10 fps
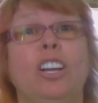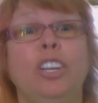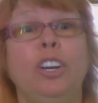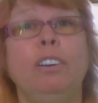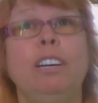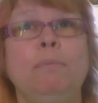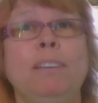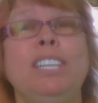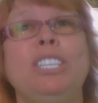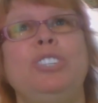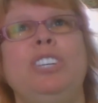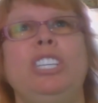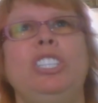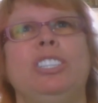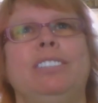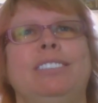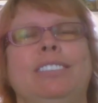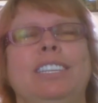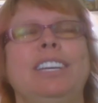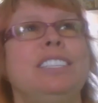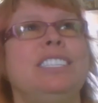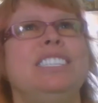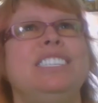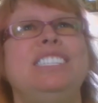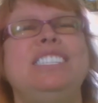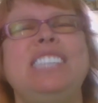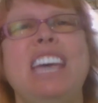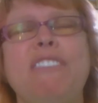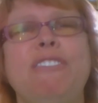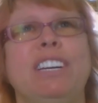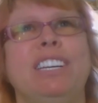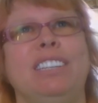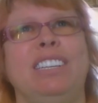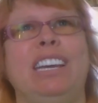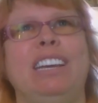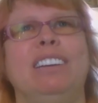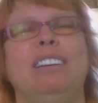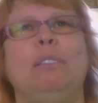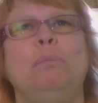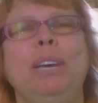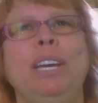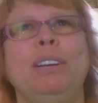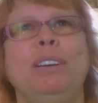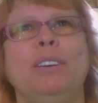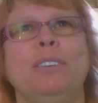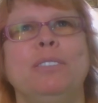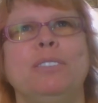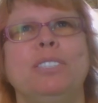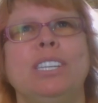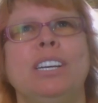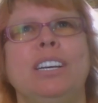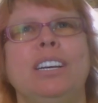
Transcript: Your administration is definitely being accused